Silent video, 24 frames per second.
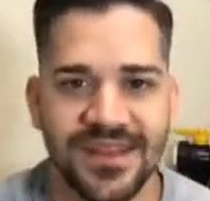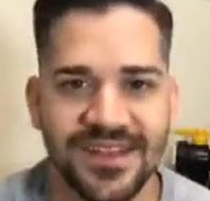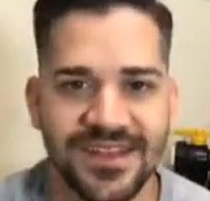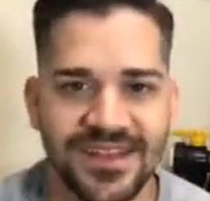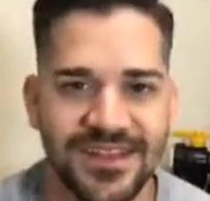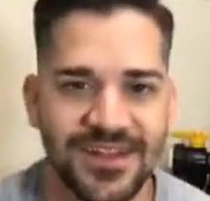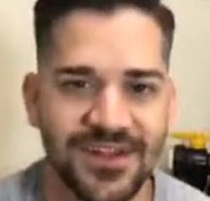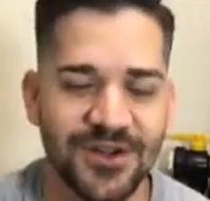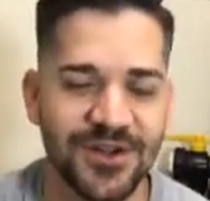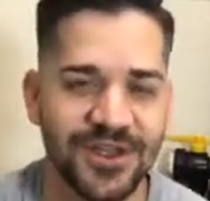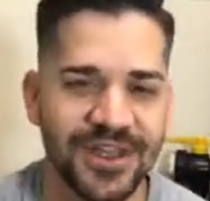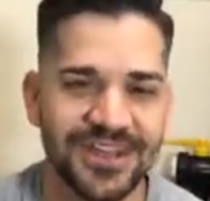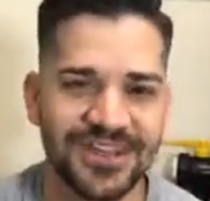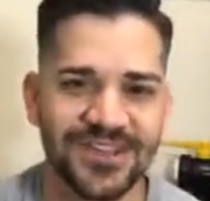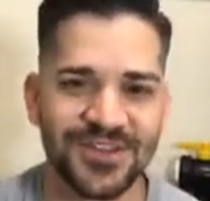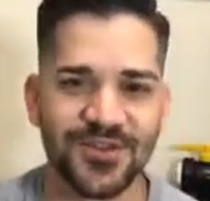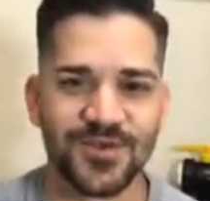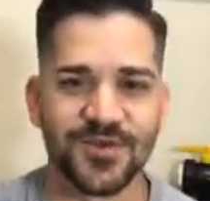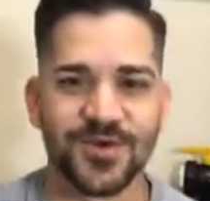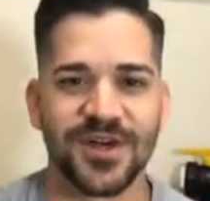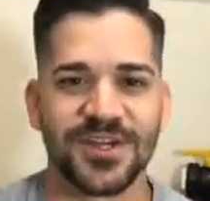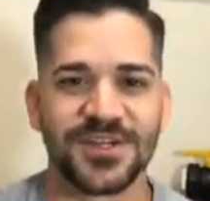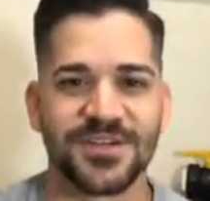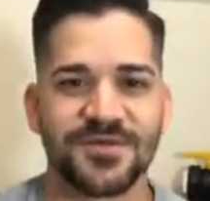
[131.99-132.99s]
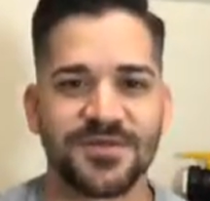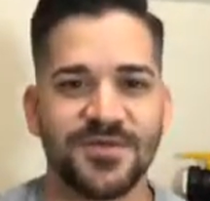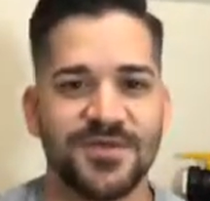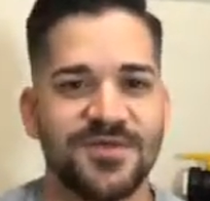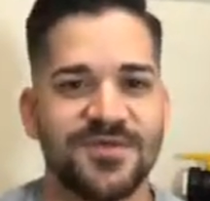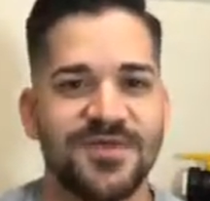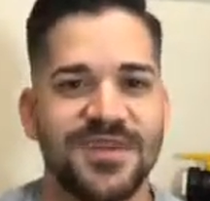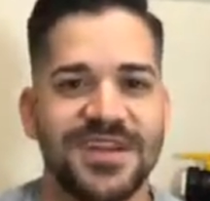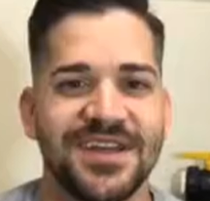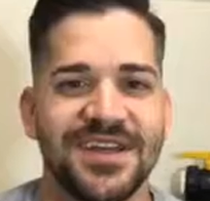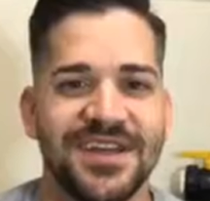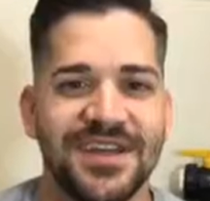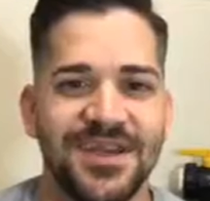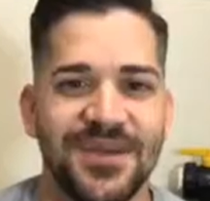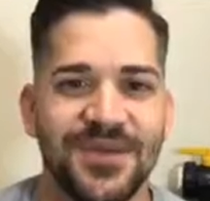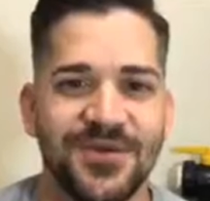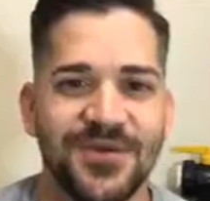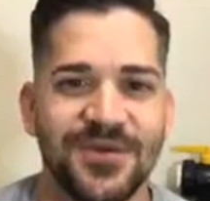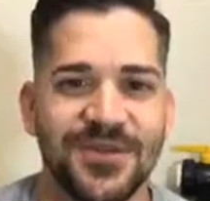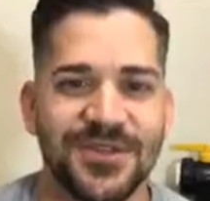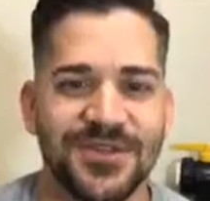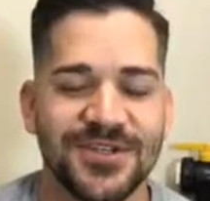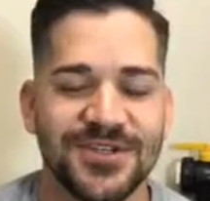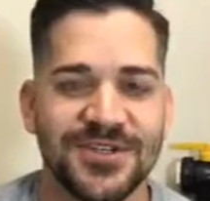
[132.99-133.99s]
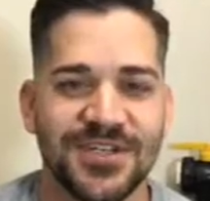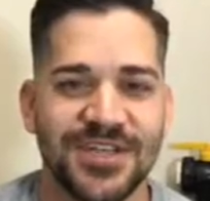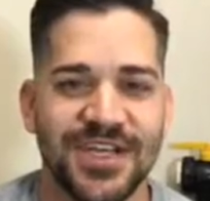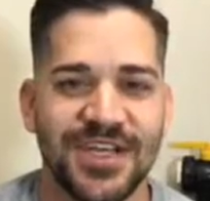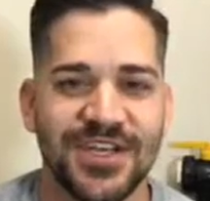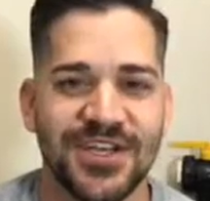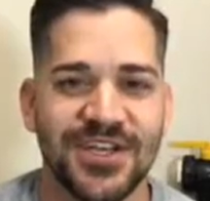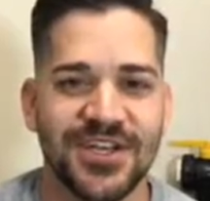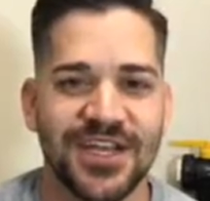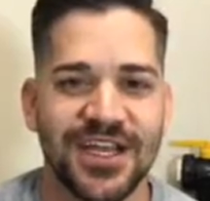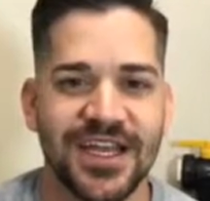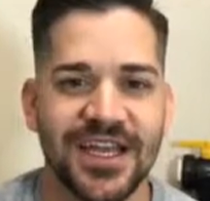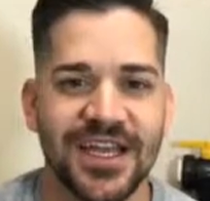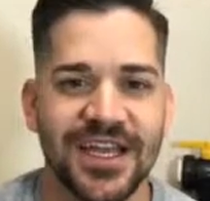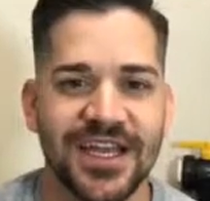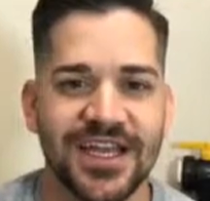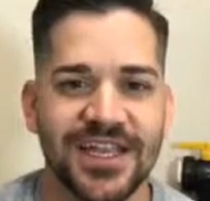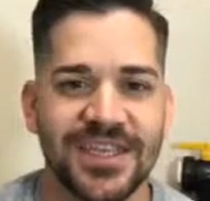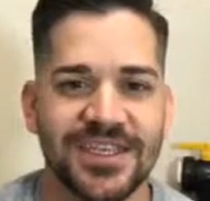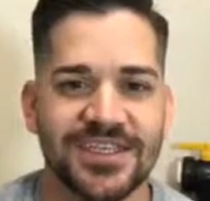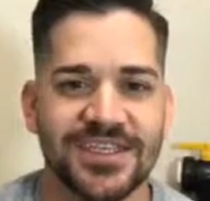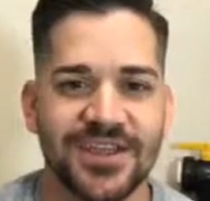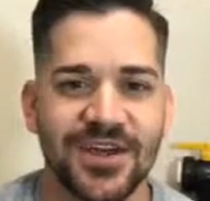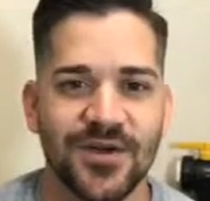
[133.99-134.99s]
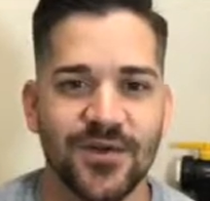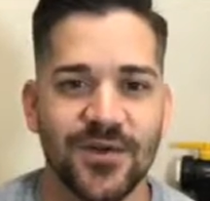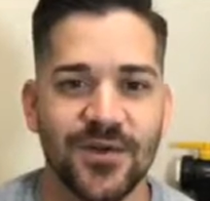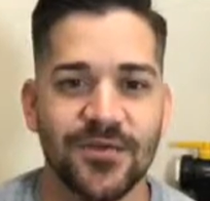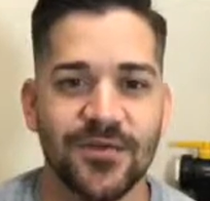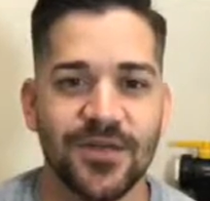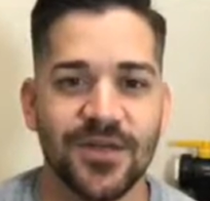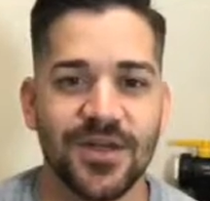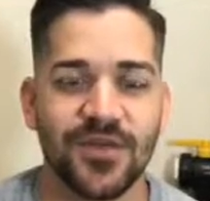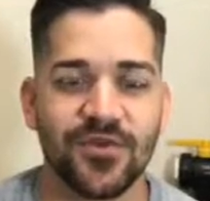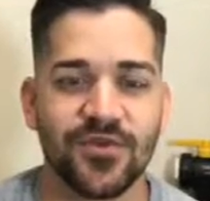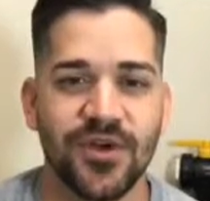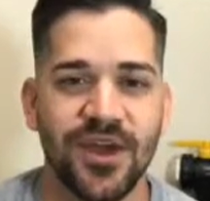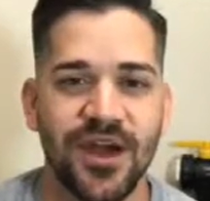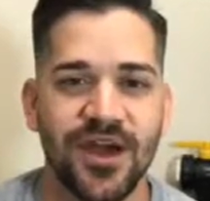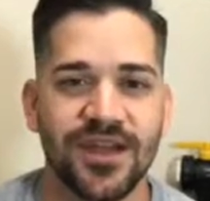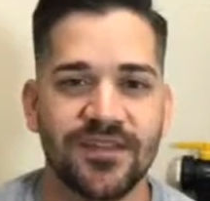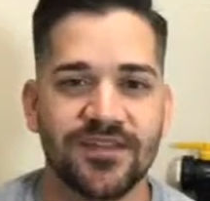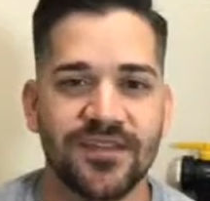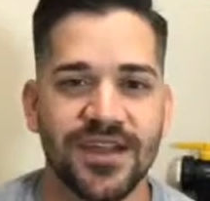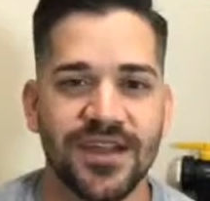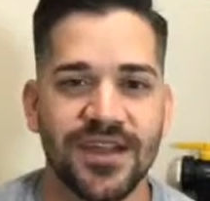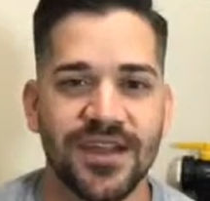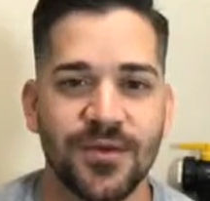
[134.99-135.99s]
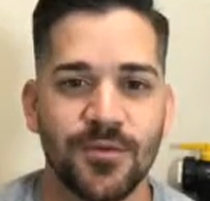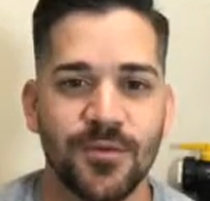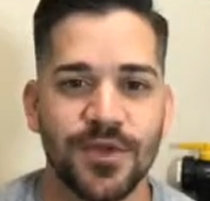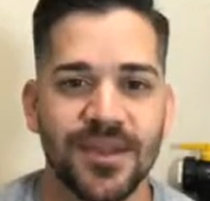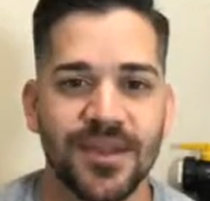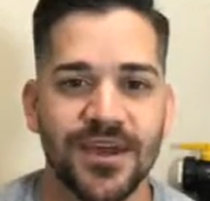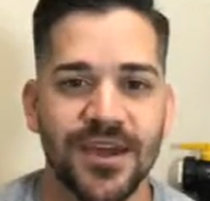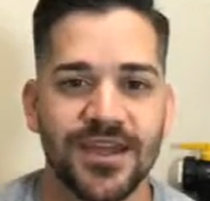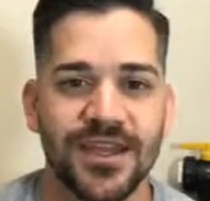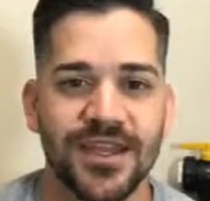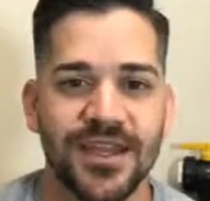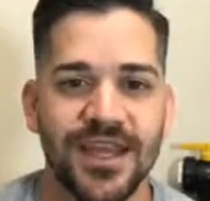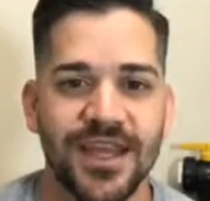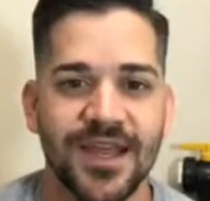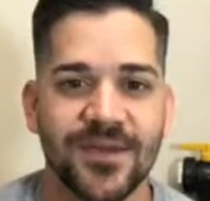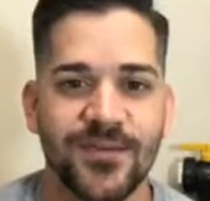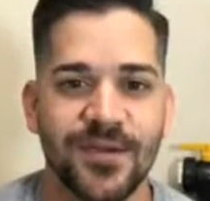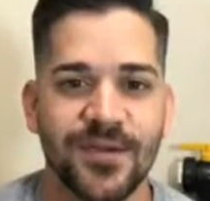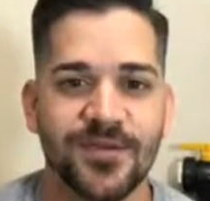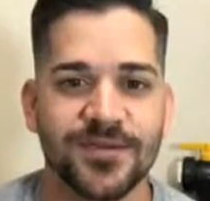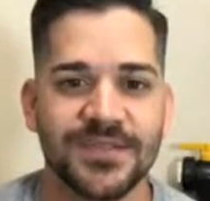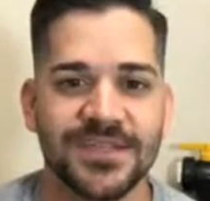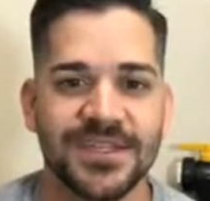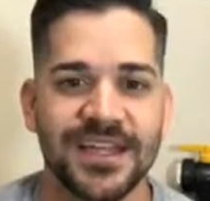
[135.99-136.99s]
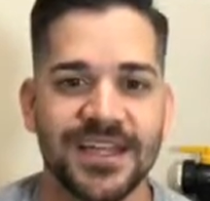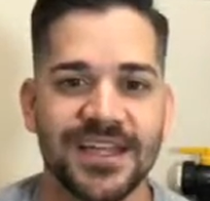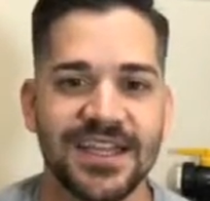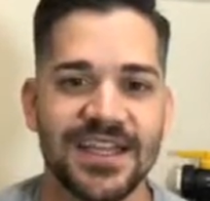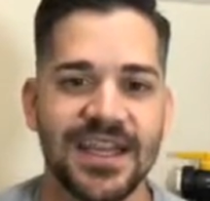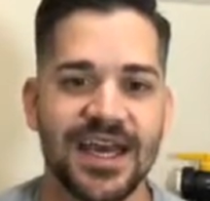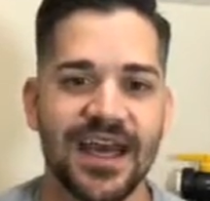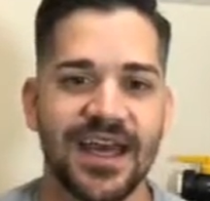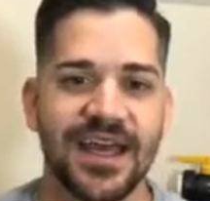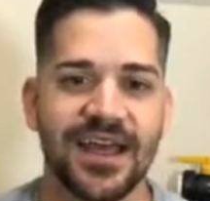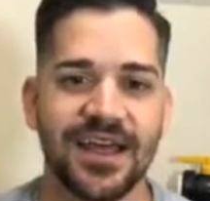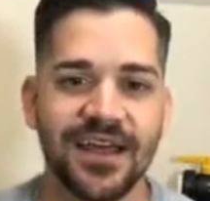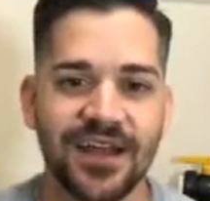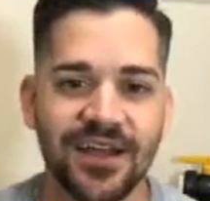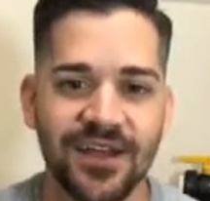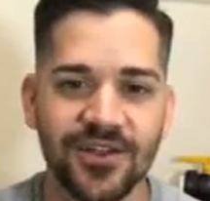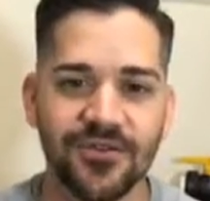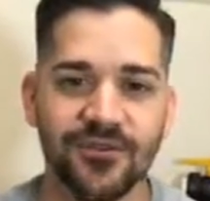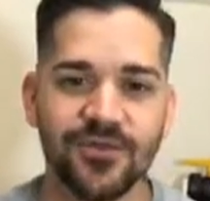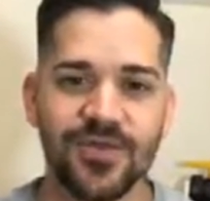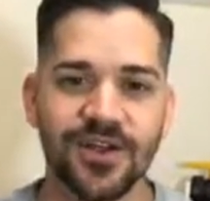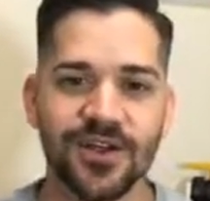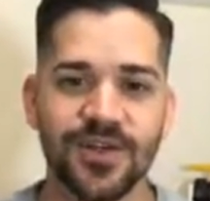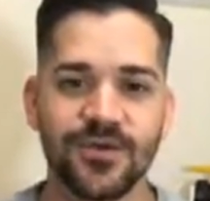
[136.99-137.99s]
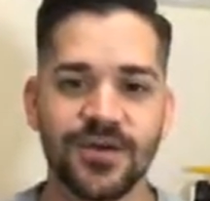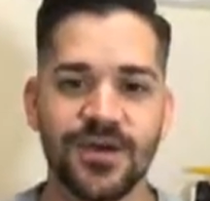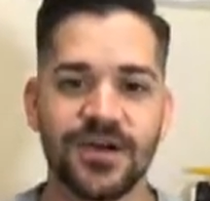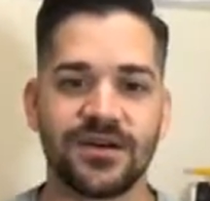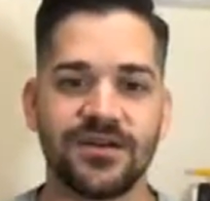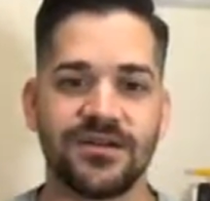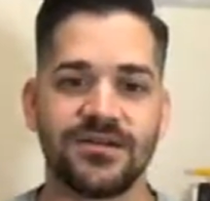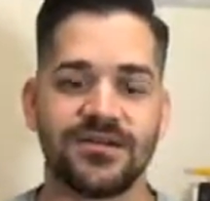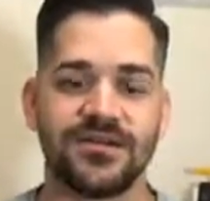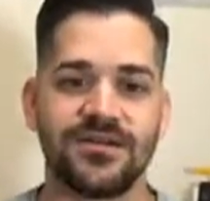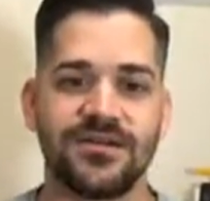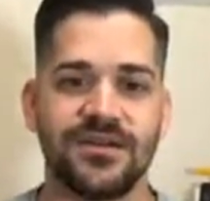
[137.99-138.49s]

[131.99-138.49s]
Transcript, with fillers: You don't get too much movement when you shake your head. So we're really proud of it and we thought the name represented that really well.